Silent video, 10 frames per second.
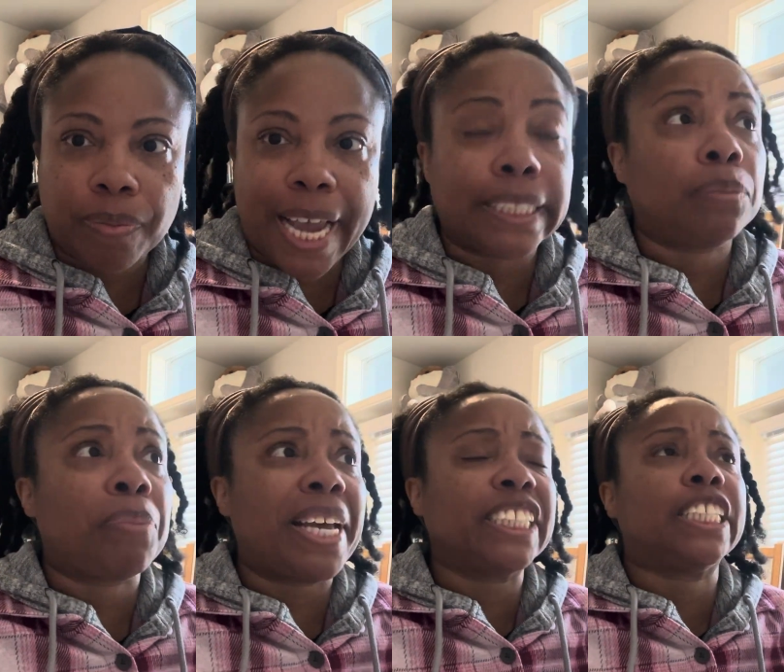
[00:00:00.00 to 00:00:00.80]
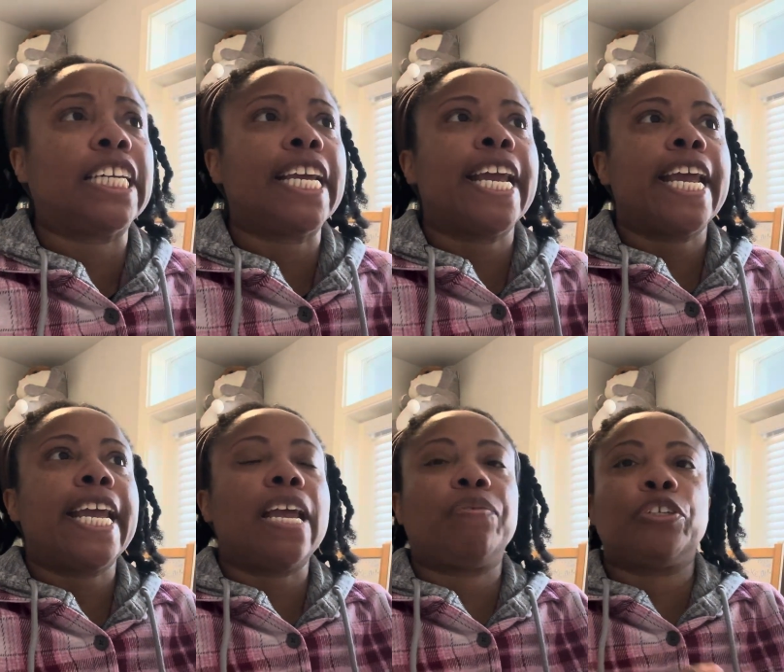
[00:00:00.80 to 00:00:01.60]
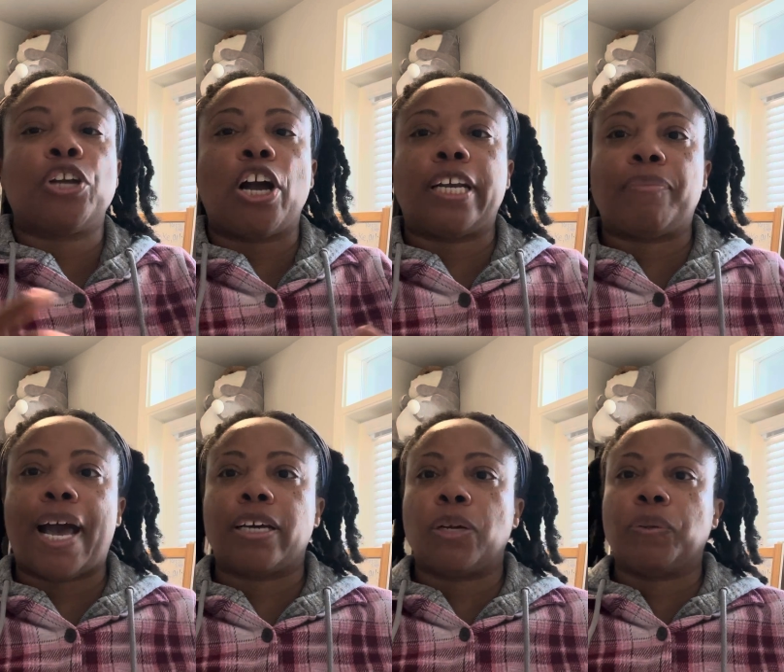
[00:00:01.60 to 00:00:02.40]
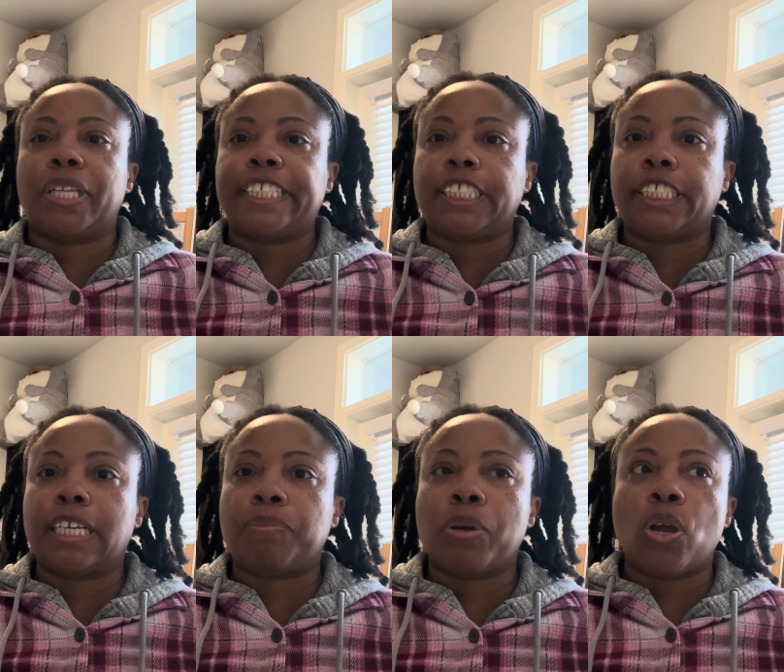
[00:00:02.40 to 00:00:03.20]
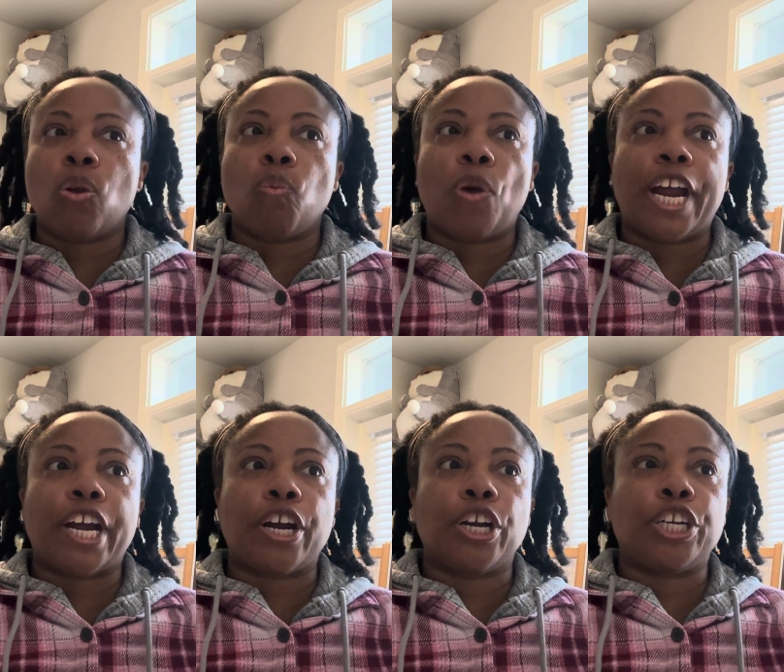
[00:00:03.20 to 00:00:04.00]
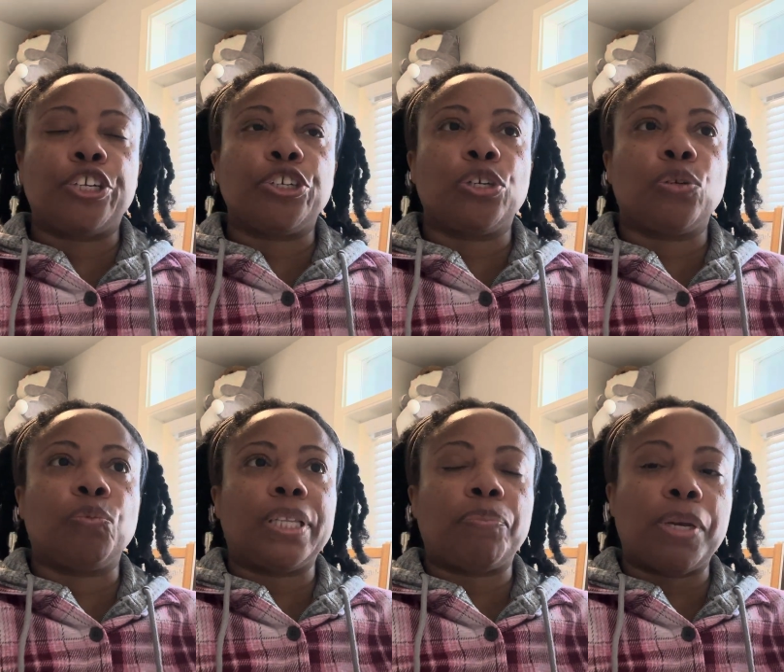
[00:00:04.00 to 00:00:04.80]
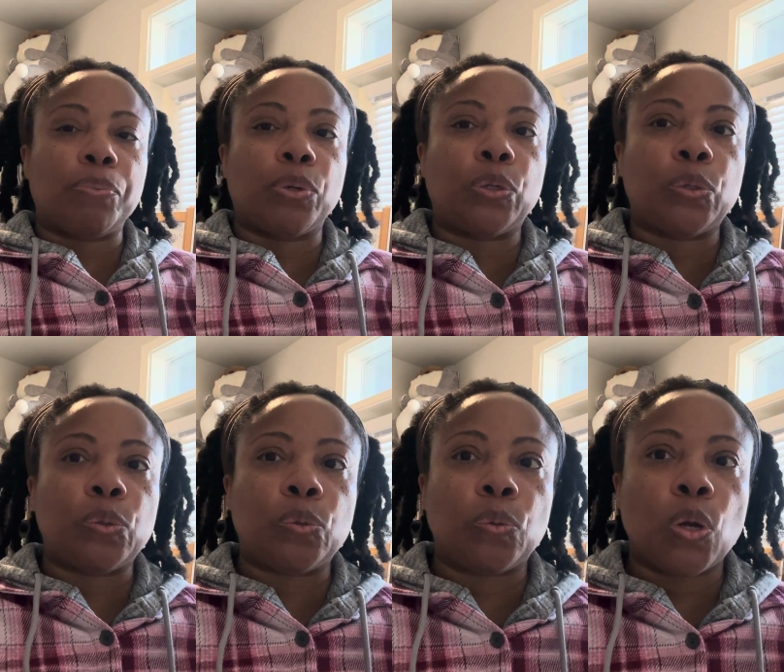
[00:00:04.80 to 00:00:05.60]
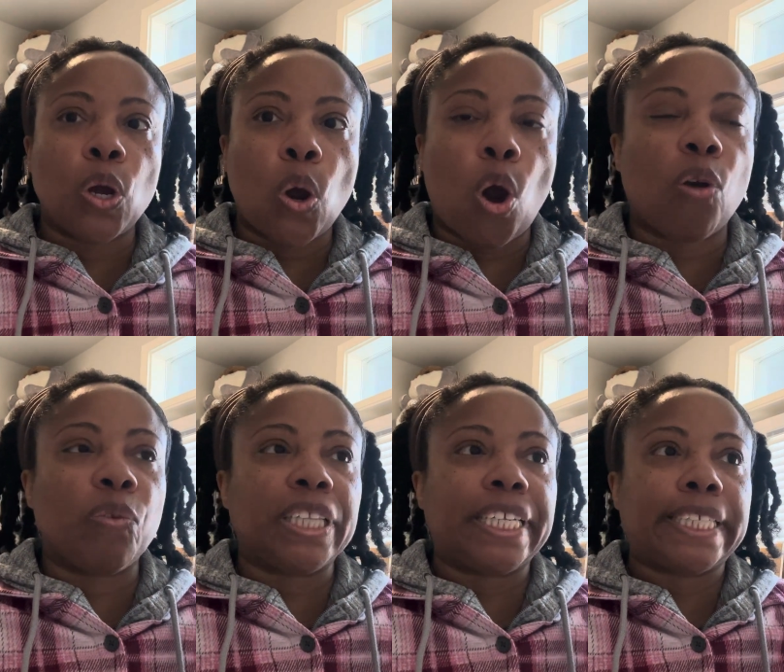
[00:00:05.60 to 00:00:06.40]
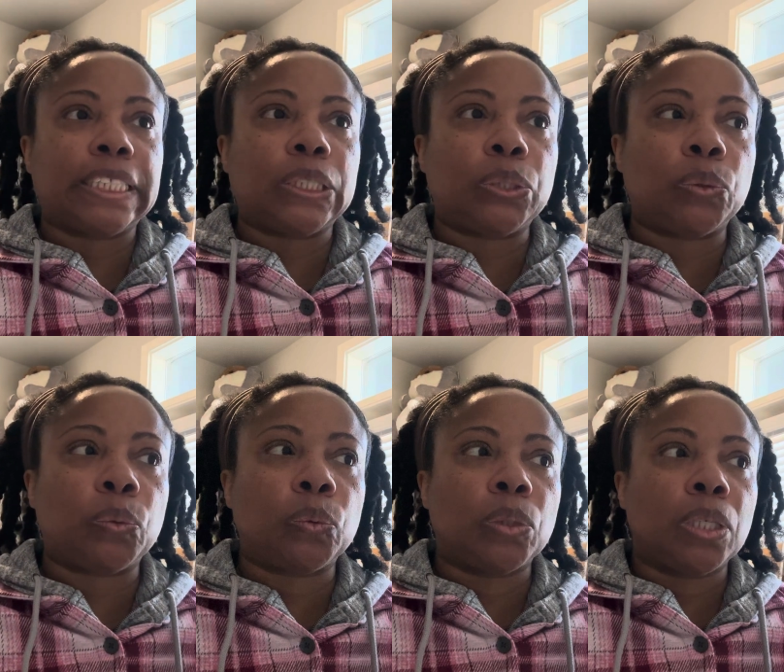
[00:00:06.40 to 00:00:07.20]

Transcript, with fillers: especially if you're talking about a relationship where you're with people who are really into